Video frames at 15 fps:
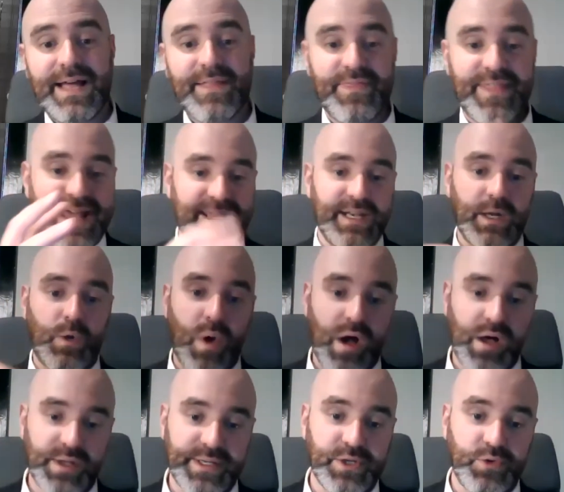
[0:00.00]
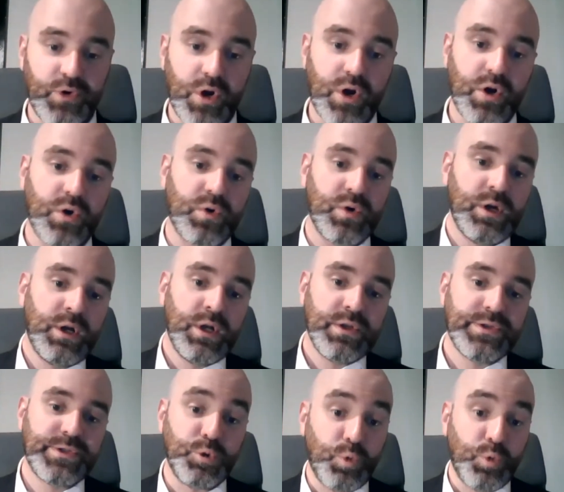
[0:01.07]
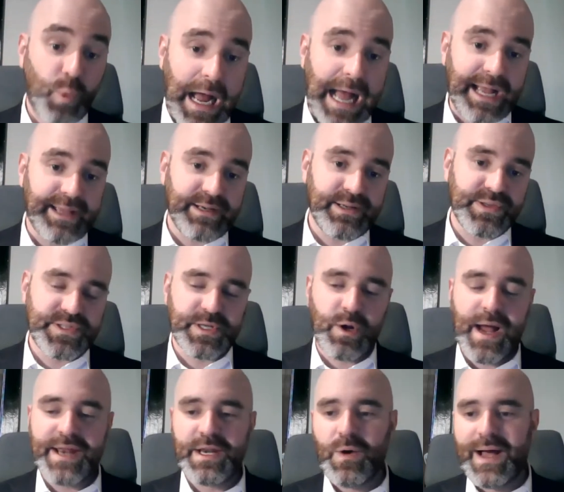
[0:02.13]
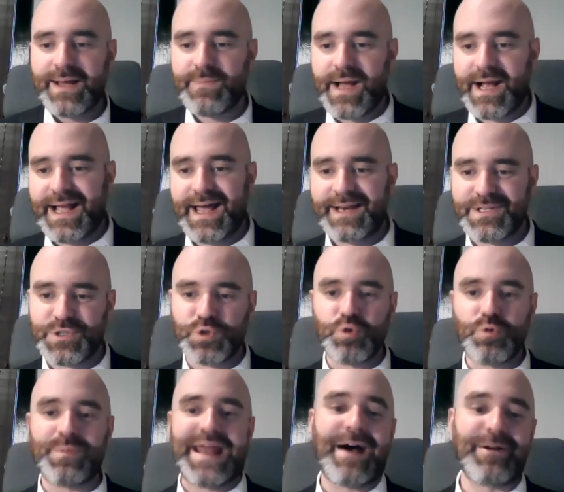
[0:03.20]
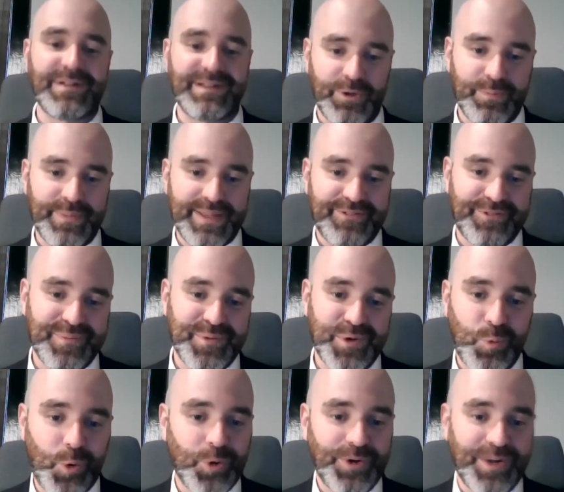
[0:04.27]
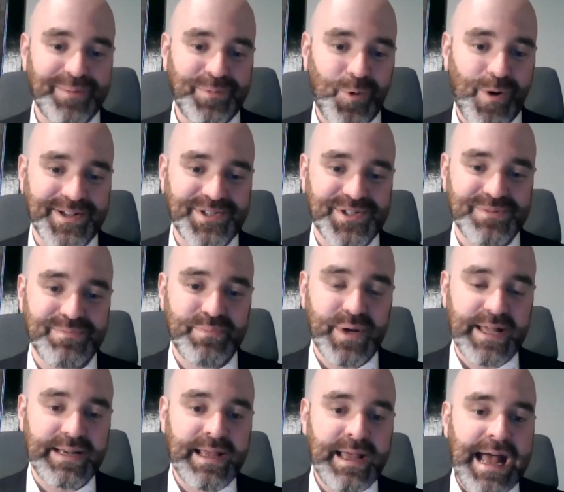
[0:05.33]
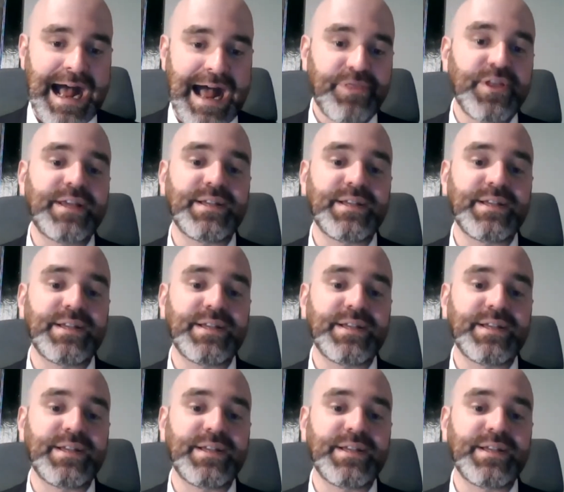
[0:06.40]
that inequality grow too wide. And so I know I kind of zoomed out a little bit from your World Cup question, but I think,